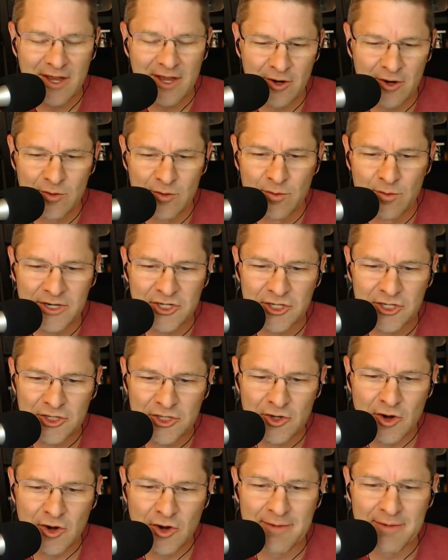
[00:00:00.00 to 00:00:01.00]
I heard Rich
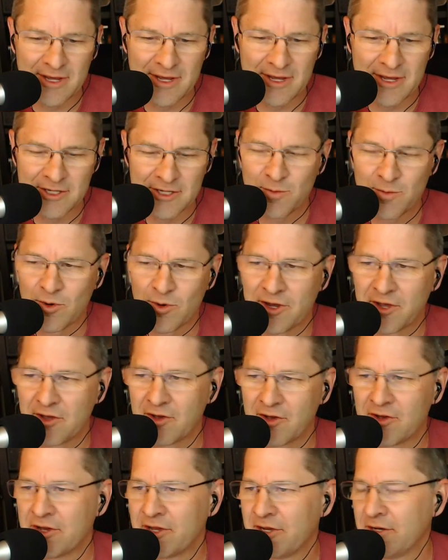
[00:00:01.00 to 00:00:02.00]
describing it this morning
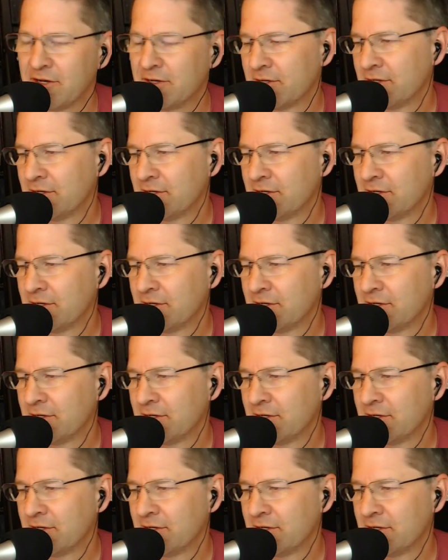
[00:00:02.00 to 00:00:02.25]
on